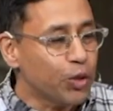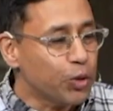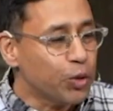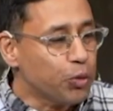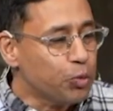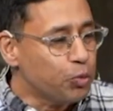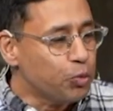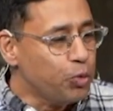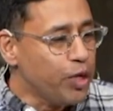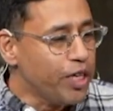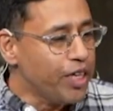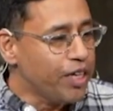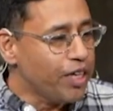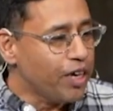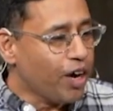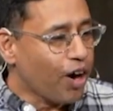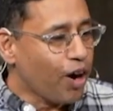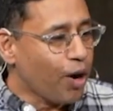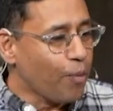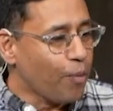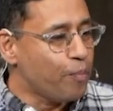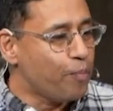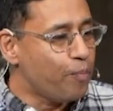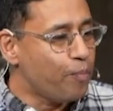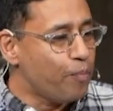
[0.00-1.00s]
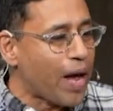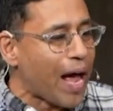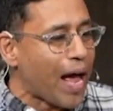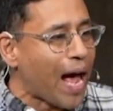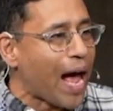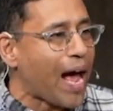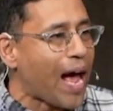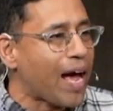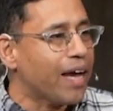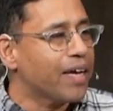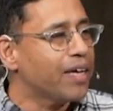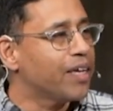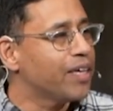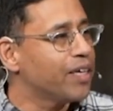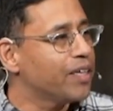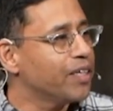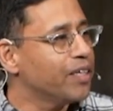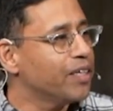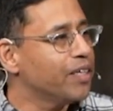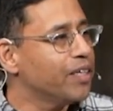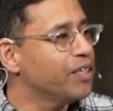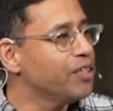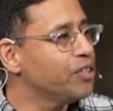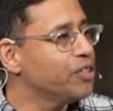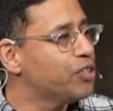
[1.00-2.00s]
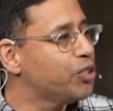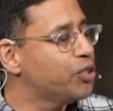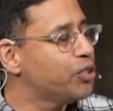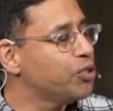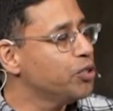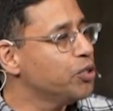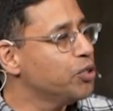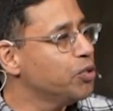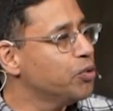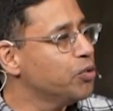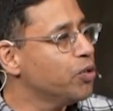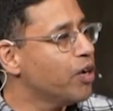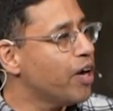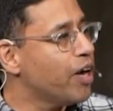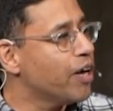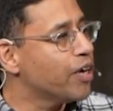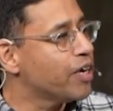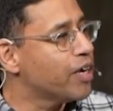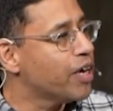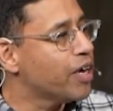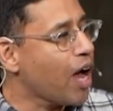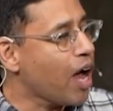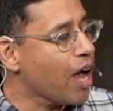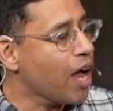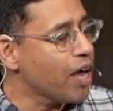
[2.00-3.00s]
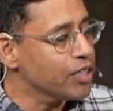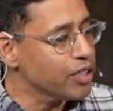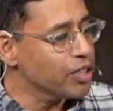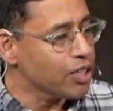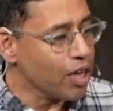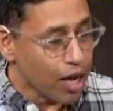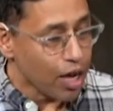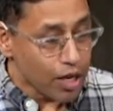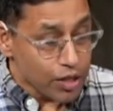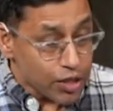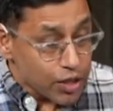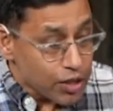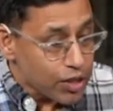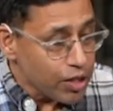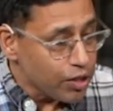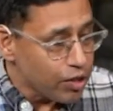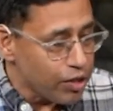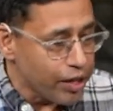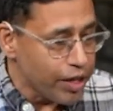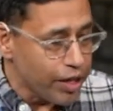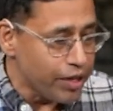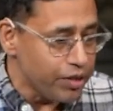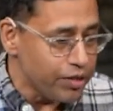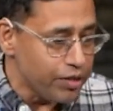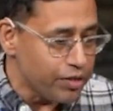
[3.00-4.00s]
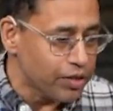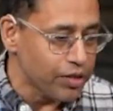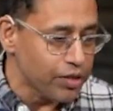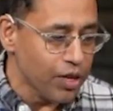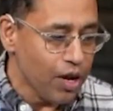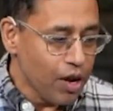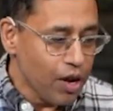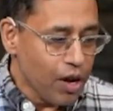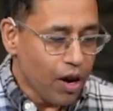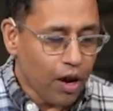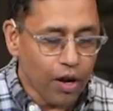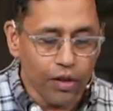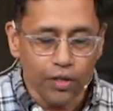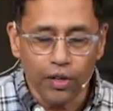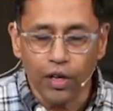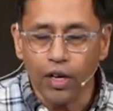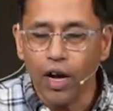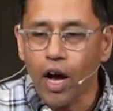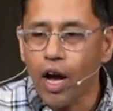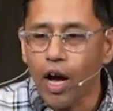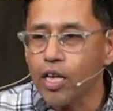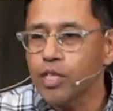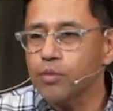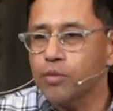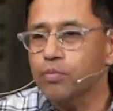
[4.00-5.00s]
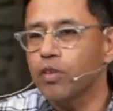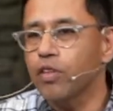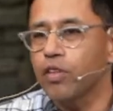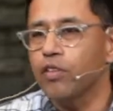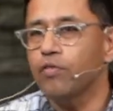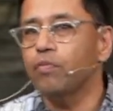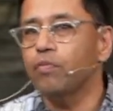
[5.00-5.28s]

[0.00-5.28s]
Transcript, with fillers: we are back into a, gos- a series on the Gospel of